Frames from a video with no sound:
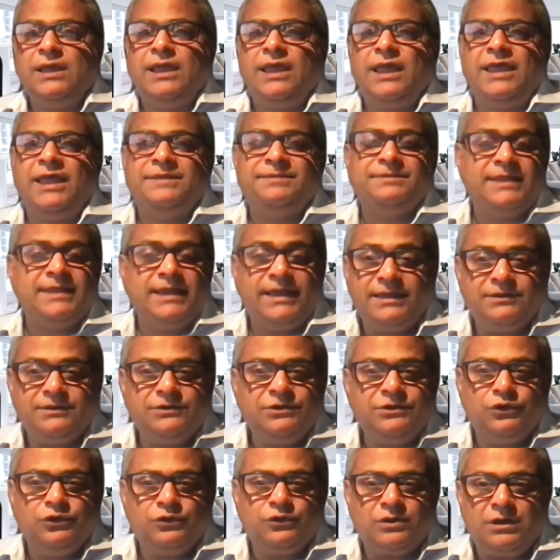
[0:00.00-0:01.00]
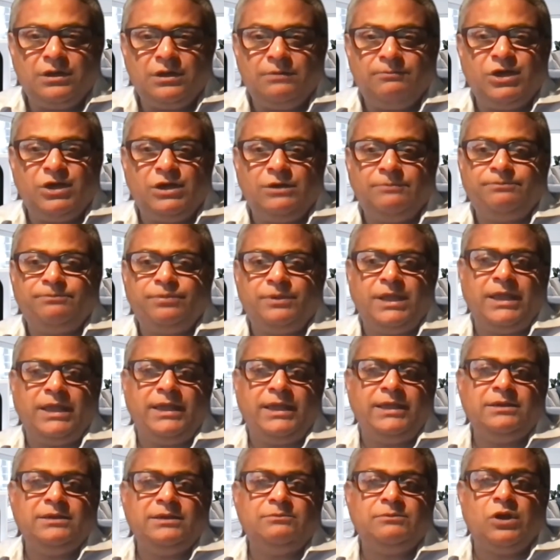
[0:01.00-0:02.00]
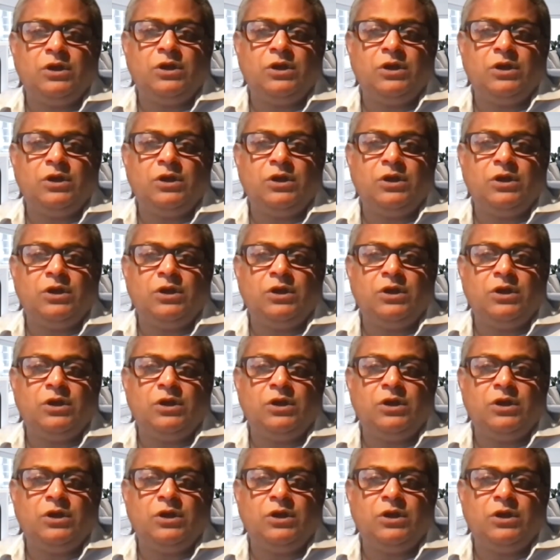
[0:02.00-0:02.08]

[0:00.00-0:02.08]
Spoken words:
and then you come up and